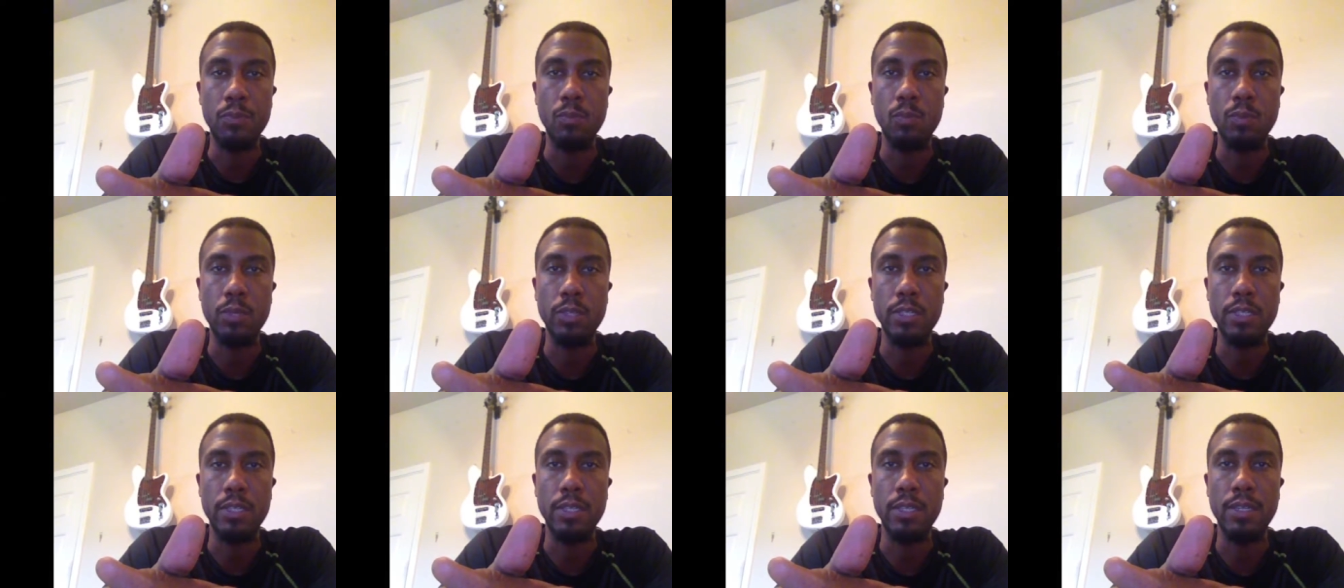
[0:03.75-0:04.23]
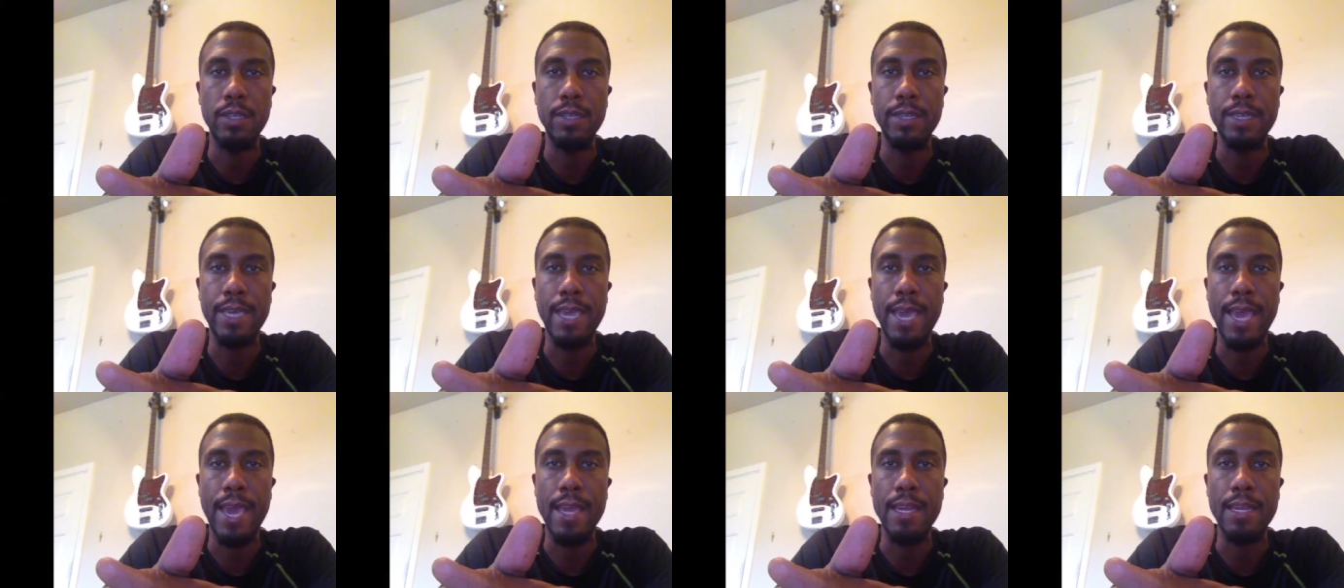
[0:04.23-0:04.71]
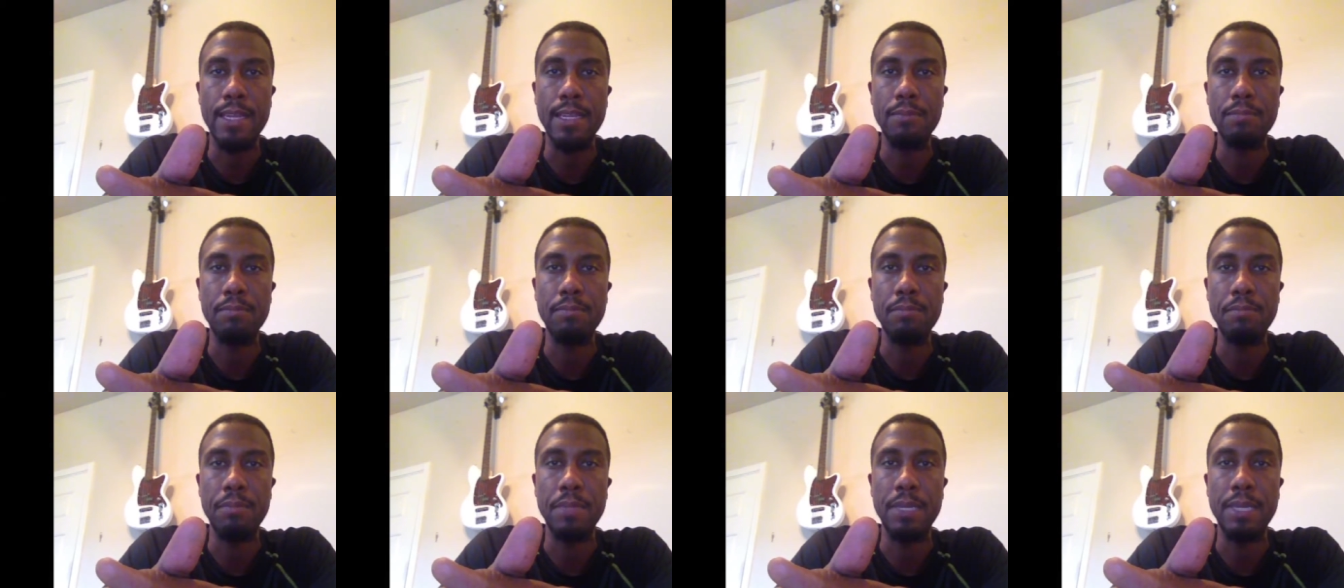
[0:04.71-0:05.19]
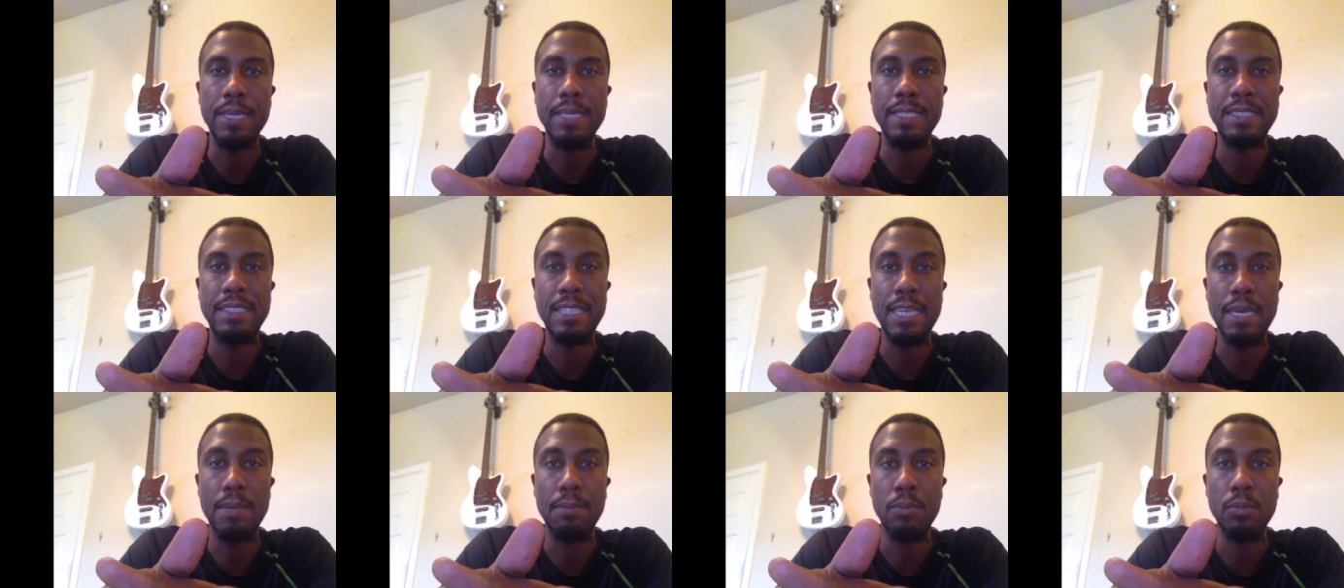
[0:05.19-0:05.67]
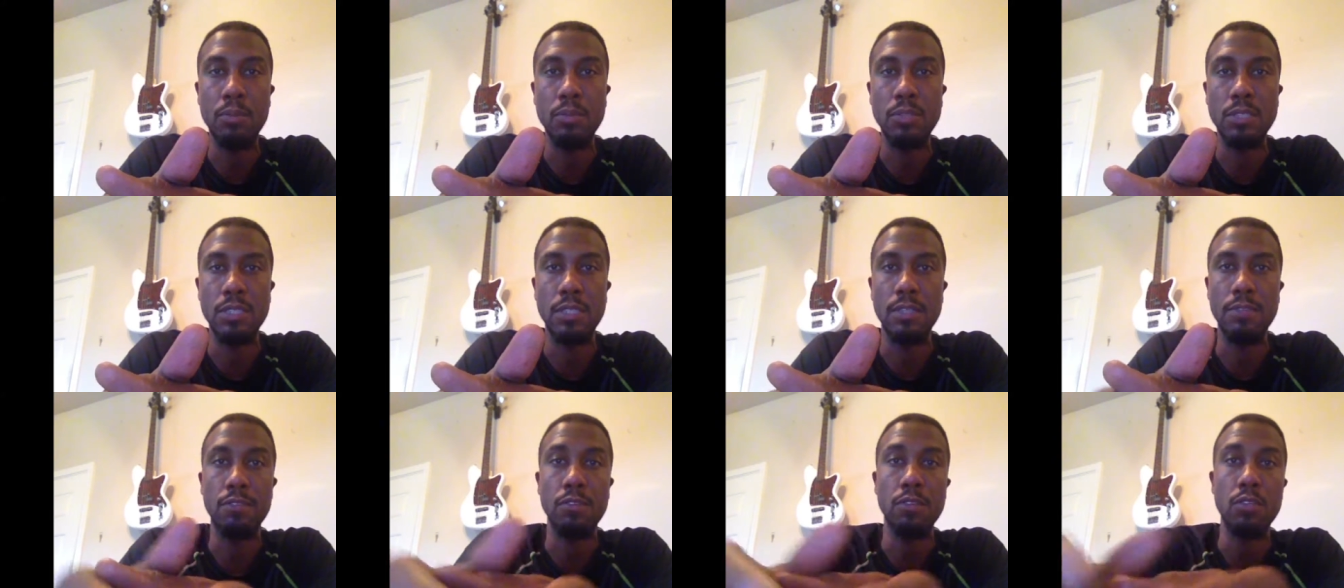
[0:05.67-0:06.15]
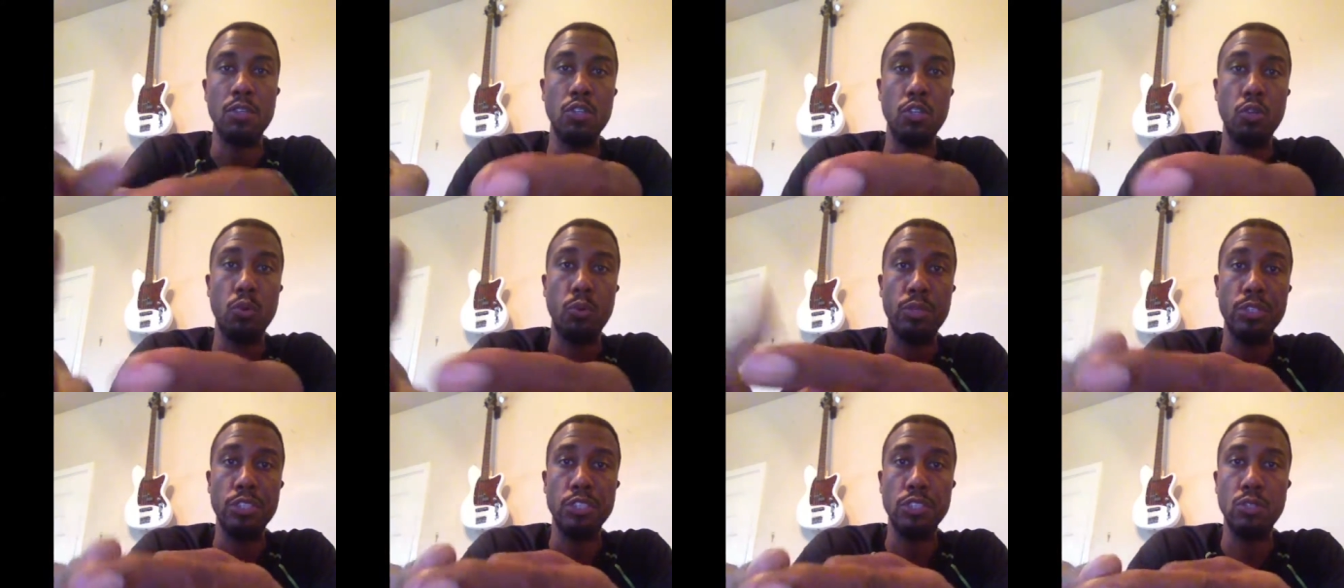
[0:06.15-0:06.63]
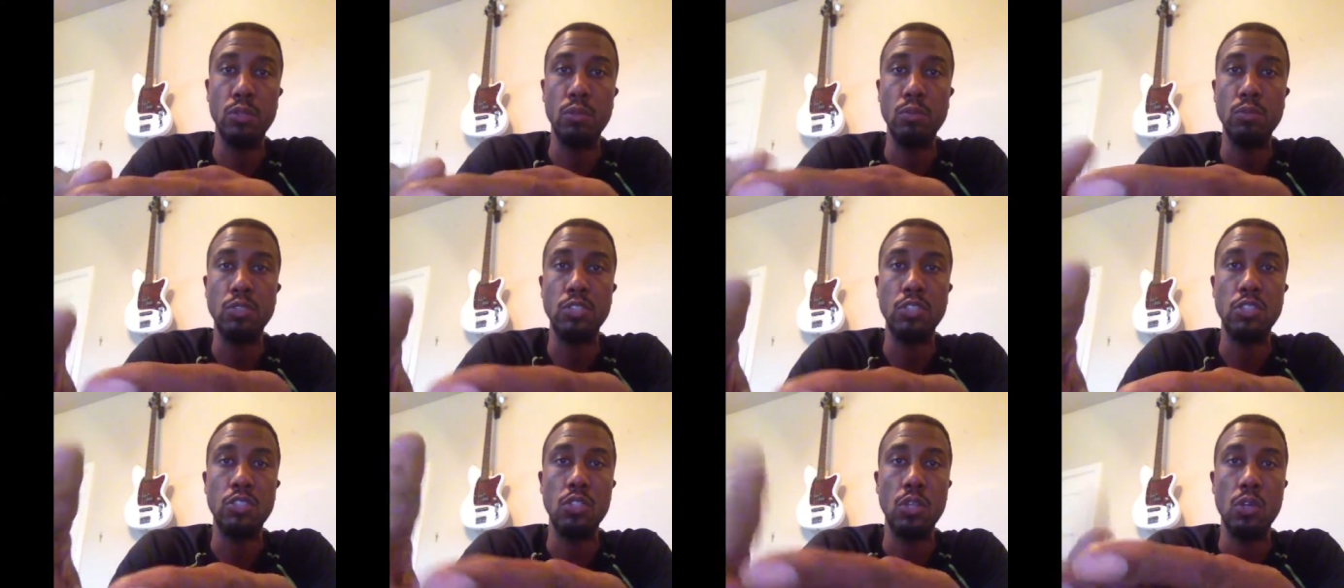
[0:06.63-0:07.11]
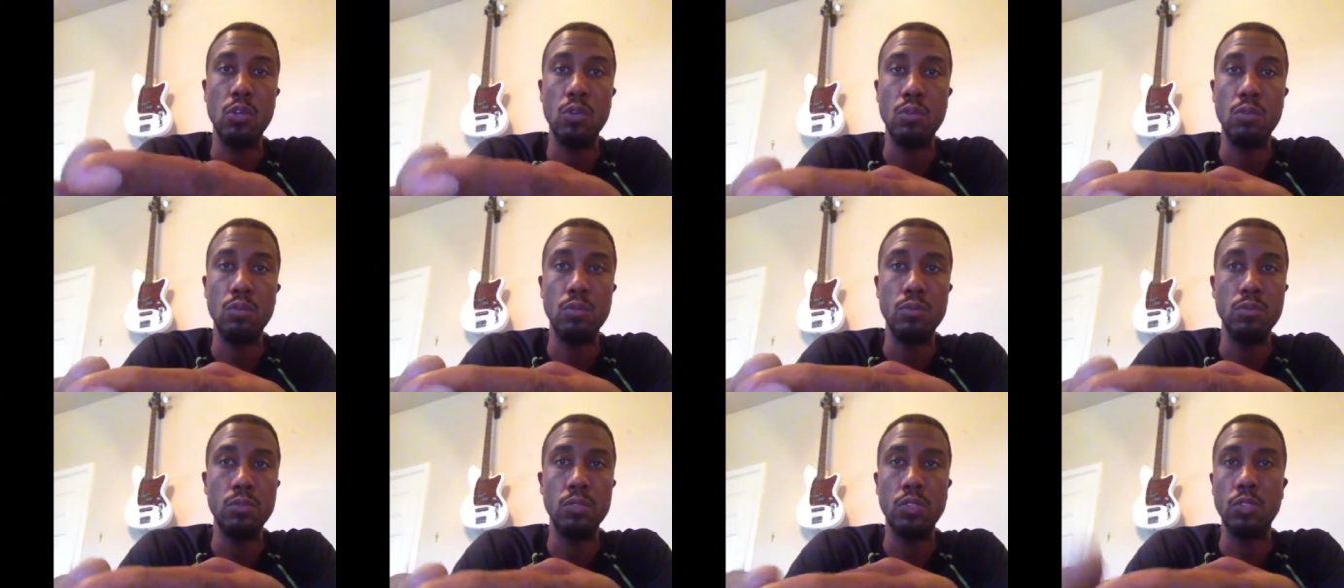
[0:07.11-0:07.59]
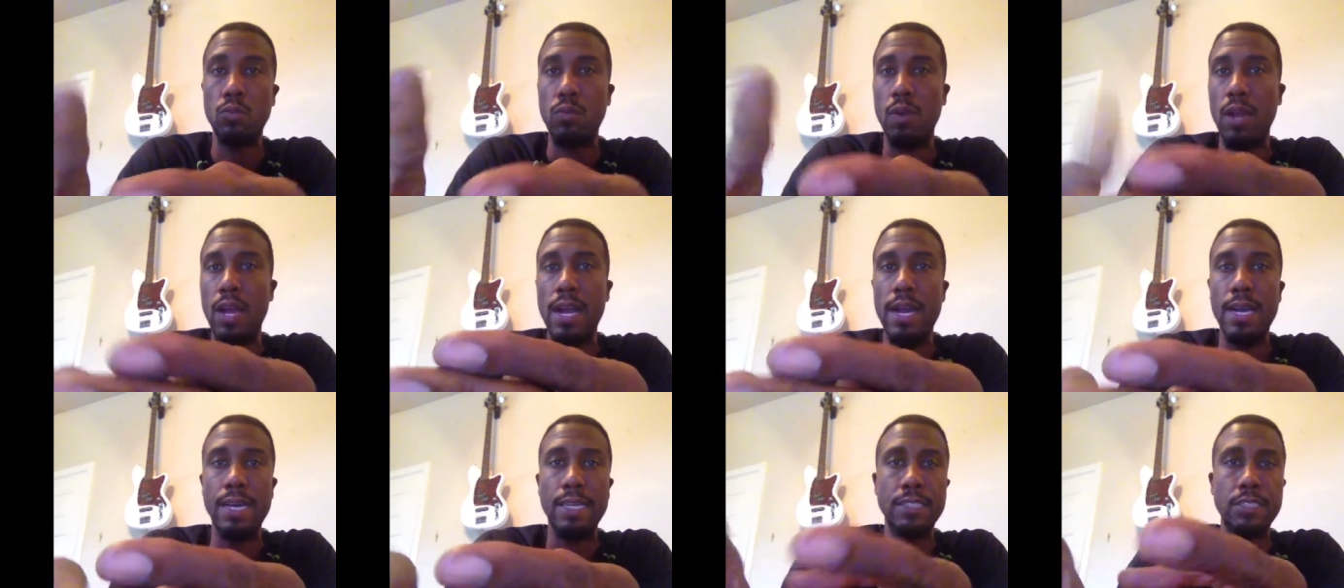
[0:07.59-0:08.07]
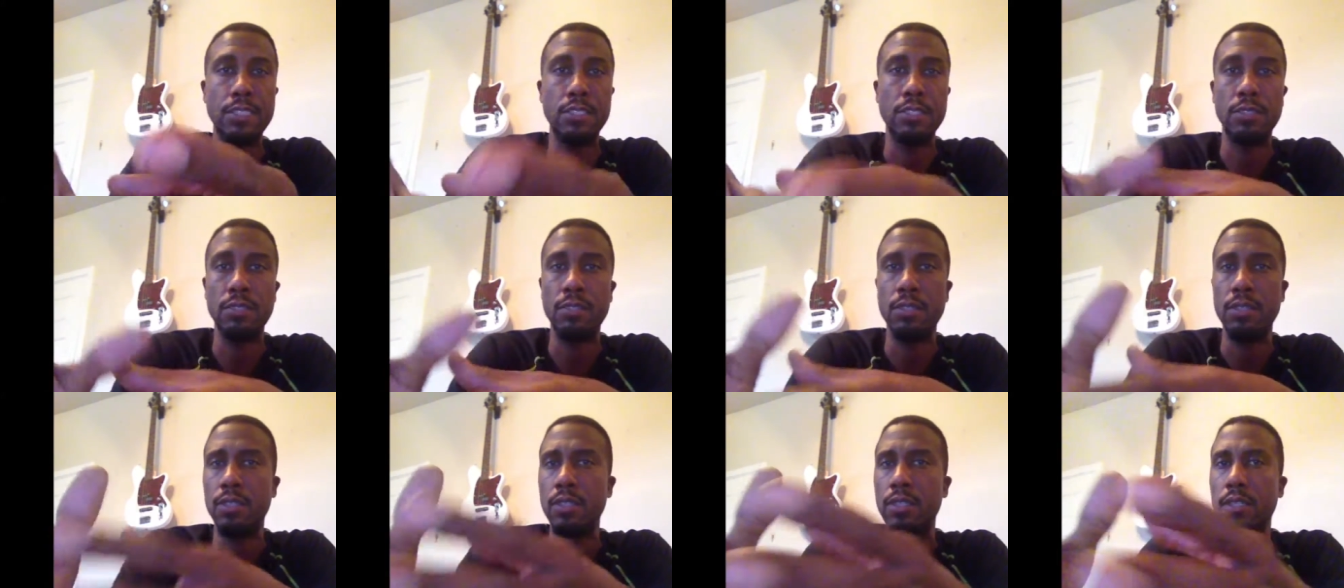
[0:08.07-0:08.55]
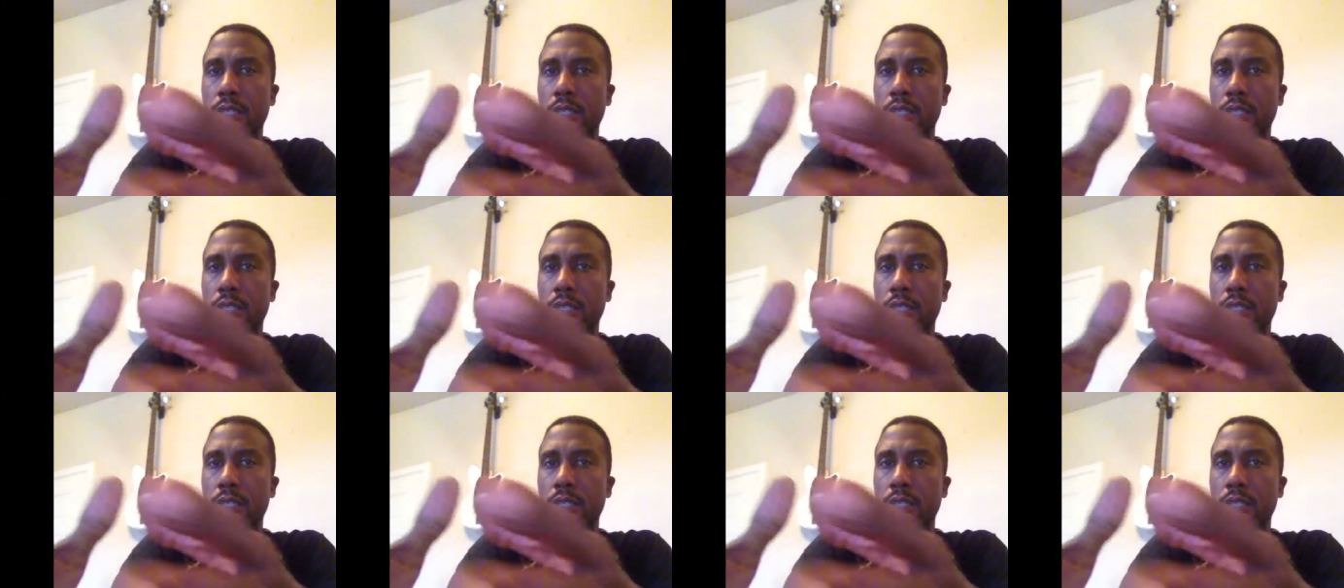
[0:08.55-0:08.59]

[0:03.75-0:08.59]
We're going to look at many examples of crystals, stones, rocks, or